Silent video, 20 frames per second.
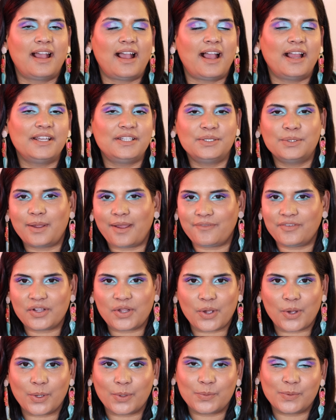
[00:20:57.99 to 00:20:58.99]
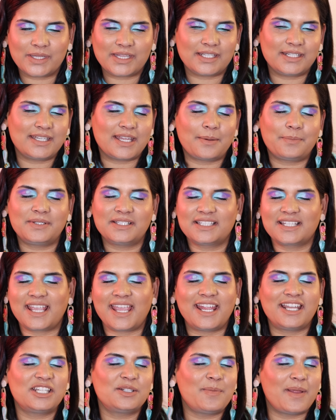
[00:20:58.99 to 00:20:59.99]
I do have a code with Adept, it's
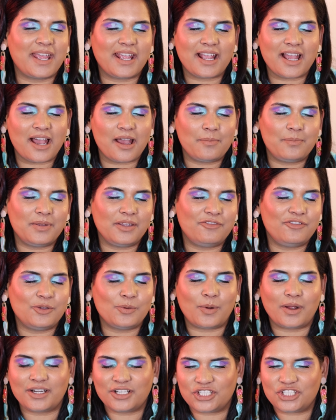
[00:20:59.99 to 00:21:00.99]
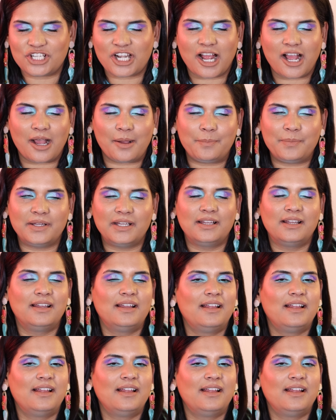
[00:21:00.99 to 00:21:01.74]
Cage Makeup, if you want to shop.